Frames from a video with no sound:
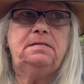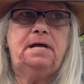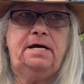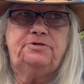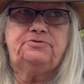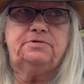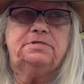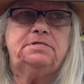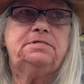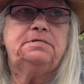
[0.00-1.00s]

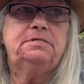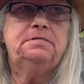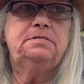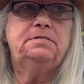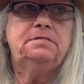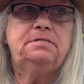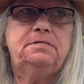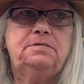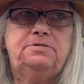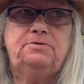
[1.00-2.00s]
extras
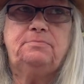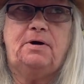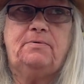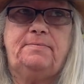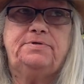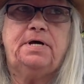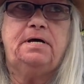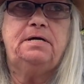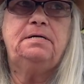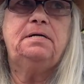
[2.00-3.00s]
to my
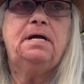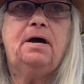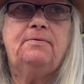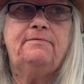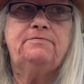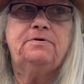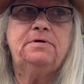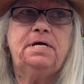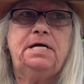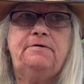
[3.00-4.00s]
website.
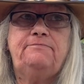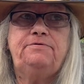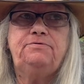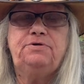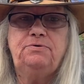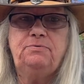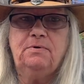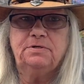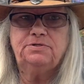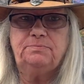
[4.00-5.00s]
However, if you do
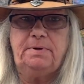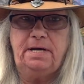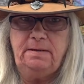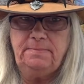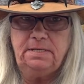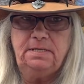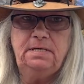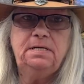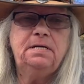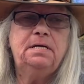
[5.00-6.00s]
want to pay me
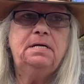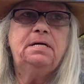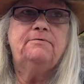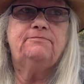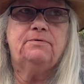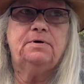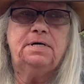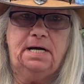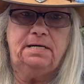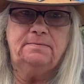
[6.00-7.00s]
for an
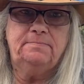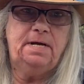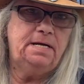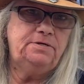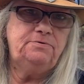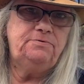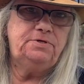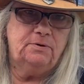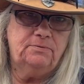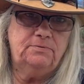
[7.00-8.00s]
item and you
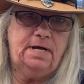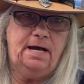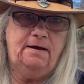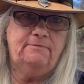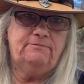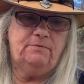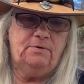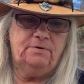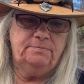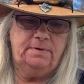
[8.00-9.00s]
don't have
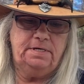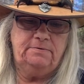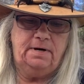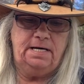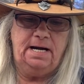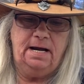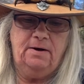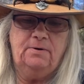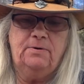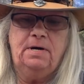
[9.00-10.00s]
all the money right
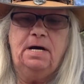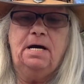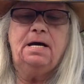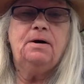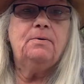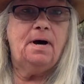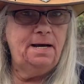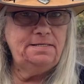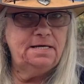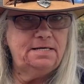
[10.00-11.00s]
now,
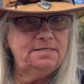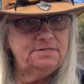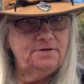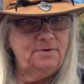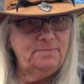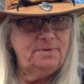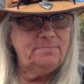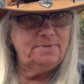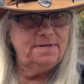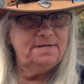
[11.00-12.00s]
I took installment
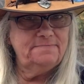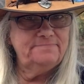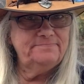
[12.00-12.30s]
plan.